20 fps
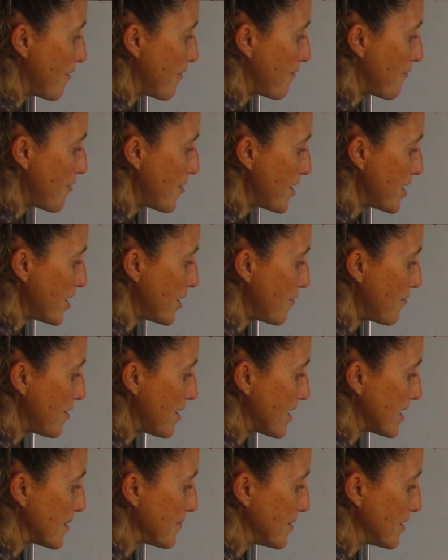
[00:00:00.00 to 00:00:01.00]
43
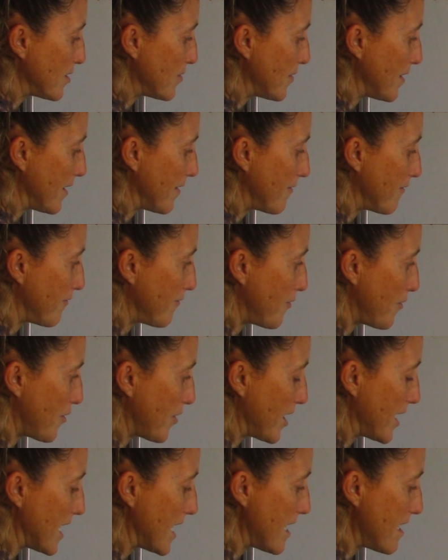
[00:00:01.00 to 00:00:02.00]
is between
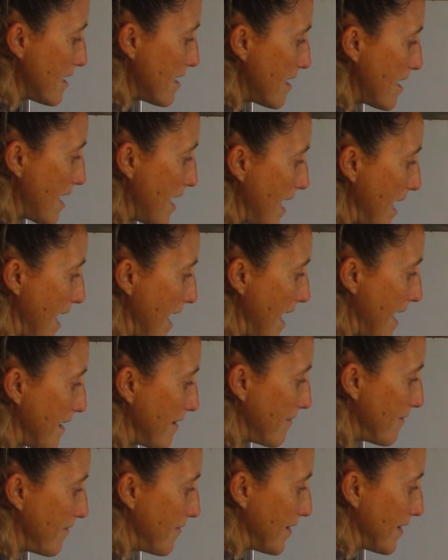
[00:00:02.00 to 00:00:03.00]
40
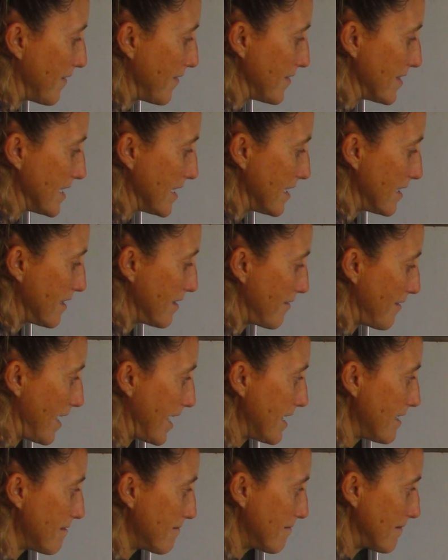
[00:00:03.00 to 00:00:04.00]
and 50,
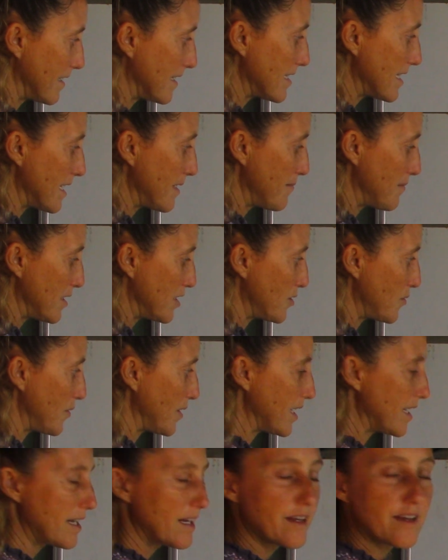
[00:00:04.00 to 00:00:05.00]
right? It's in
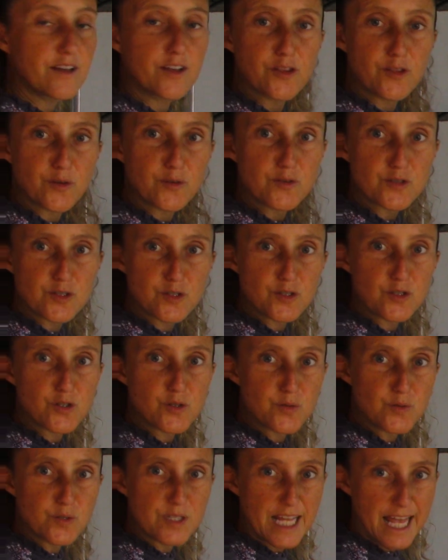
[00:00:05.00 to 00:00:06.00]
between those
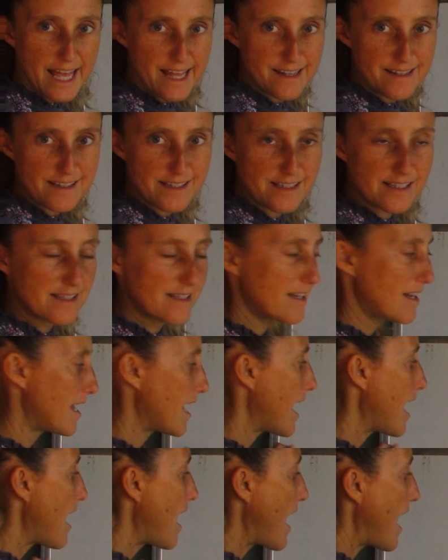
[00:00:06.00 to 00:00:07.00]
two tens.
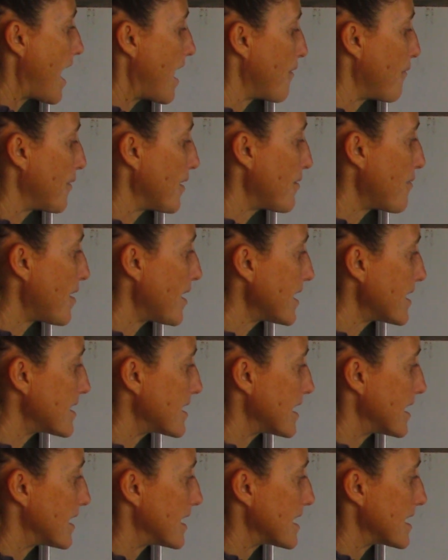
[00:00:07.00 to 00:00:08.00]
And we want to
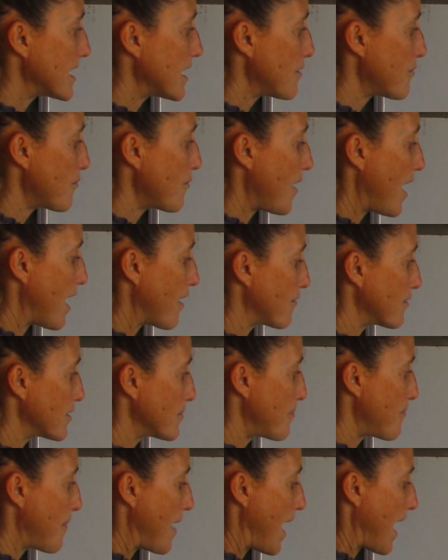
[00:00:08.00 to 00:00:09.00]
see, does it
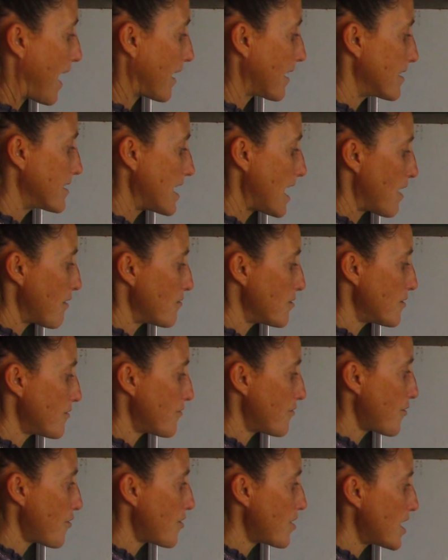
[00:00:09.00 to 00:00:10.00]
round back down to
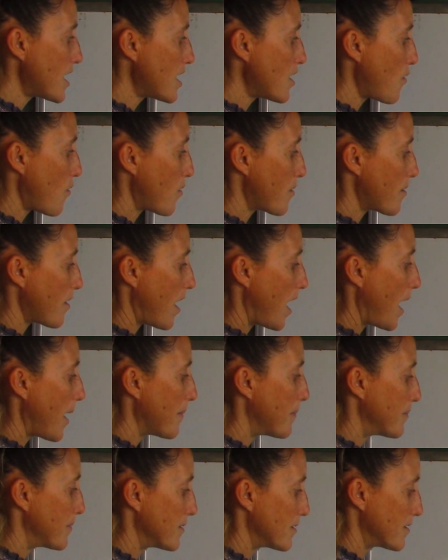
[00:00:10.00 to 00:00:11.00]
40 or
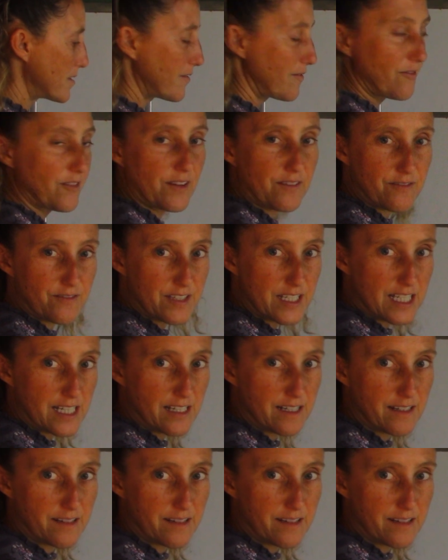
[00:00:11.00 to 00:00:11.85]
up to 50?